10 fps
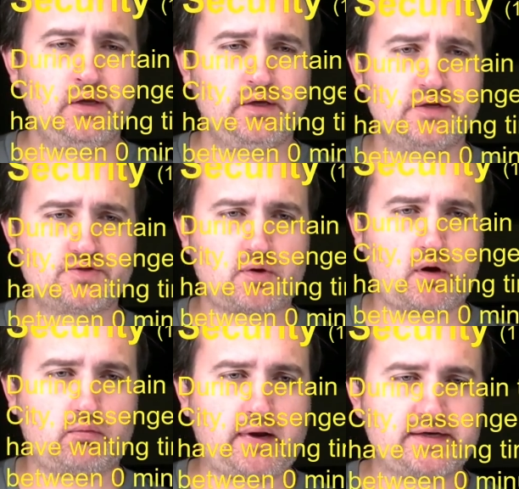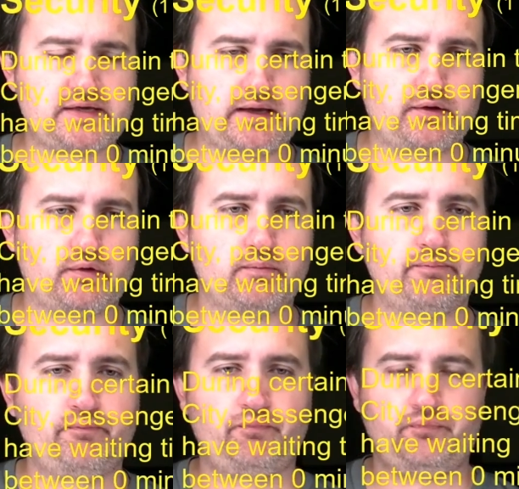is draw a rectangle,
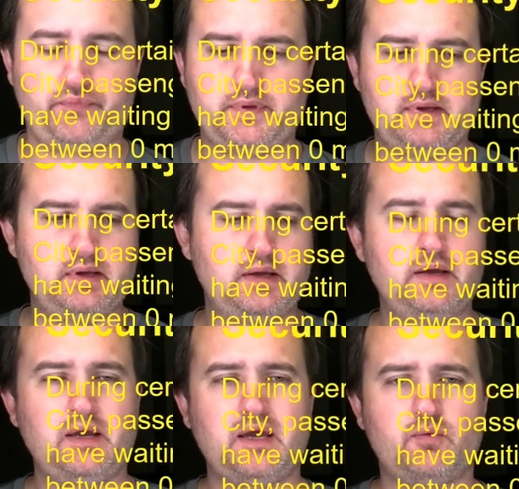and